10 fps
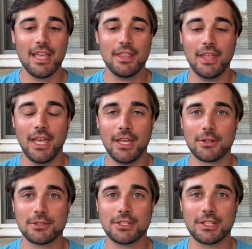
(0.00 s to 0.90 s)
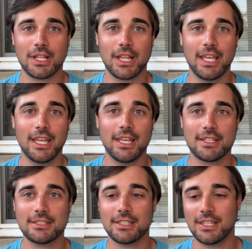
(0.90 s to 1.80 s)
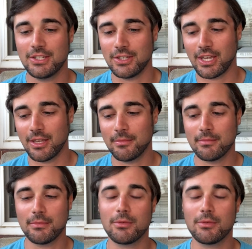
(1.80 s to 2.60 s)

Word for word: the Huddleston Deluxe, and then you come